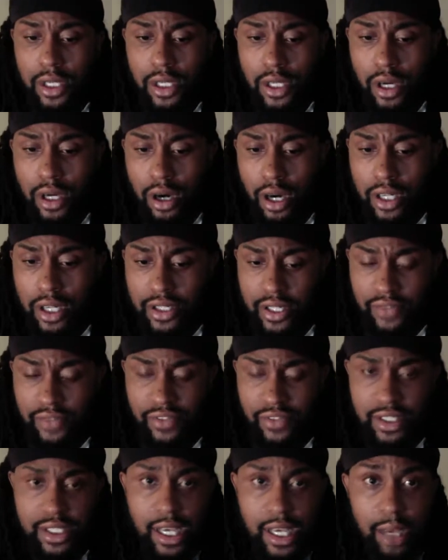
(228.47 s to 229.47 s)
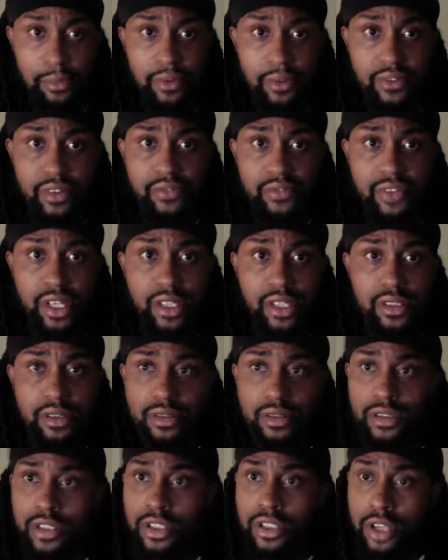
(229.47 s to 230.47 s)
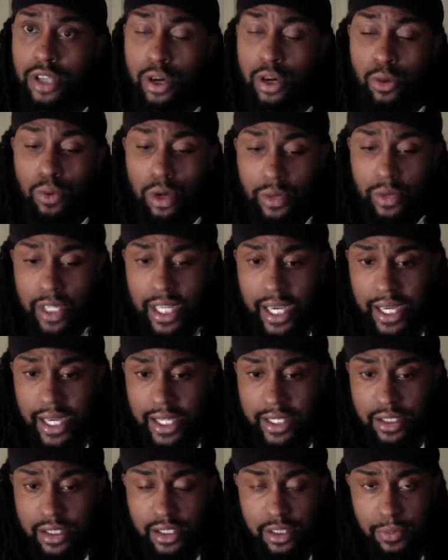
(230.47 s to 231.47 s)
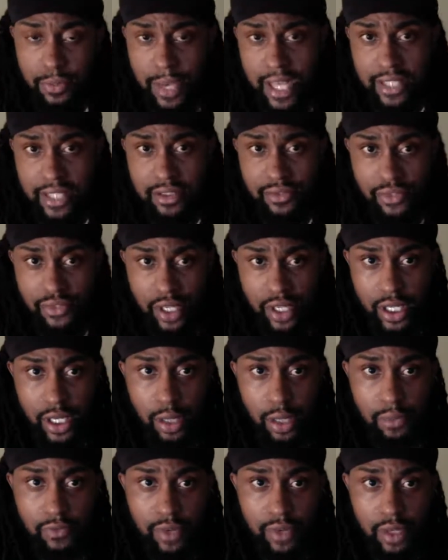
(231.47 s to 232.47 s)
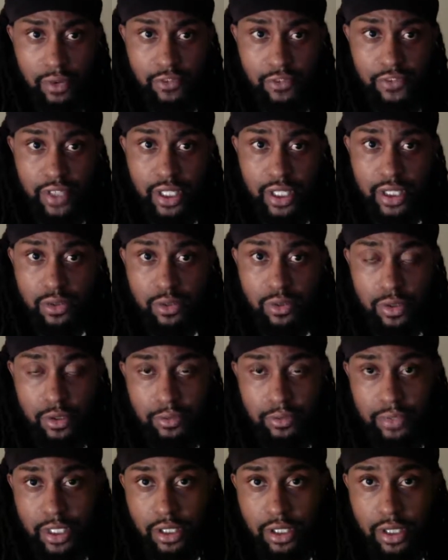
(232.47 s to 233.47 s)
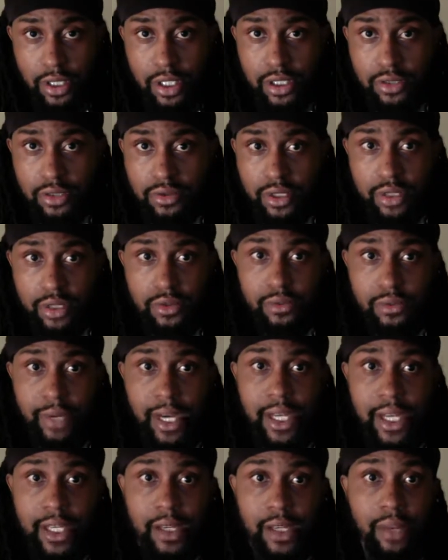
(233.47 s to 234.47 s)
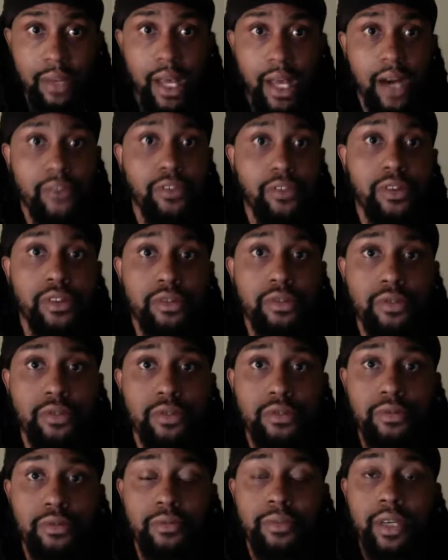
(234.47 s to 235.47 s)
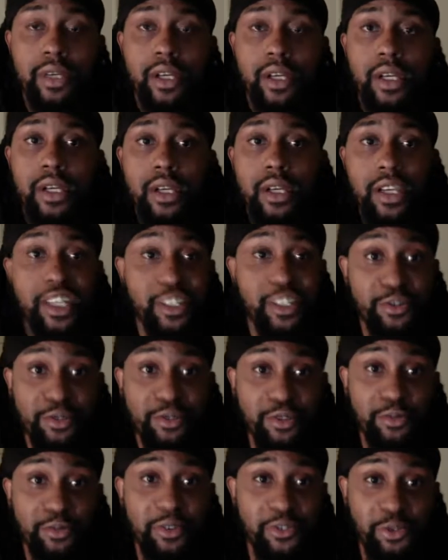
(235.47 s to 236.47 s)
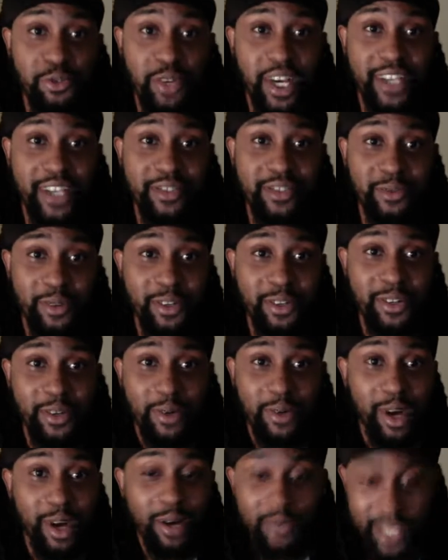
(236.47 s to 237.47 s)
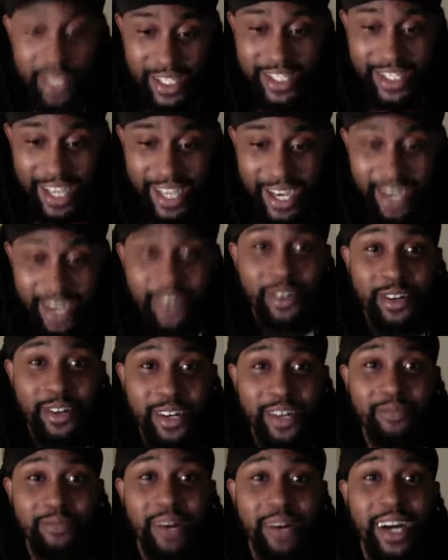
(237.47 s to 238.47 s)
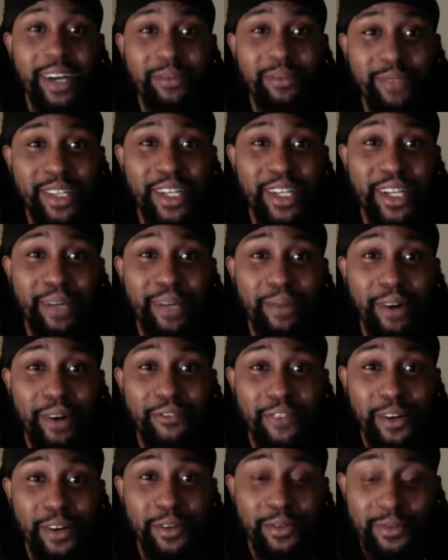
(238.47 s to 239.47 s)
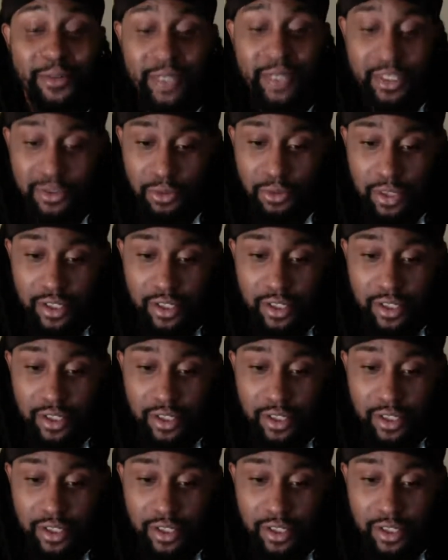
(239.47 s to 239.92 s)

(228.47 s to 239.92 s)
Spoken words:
are different type of investors. Don't worry, guys. This passive income flow feed will be on YouTube. I am live on YouTube. And YouTube, if you guys are wondering why I'm looking down or up, I am looking at my phone as well,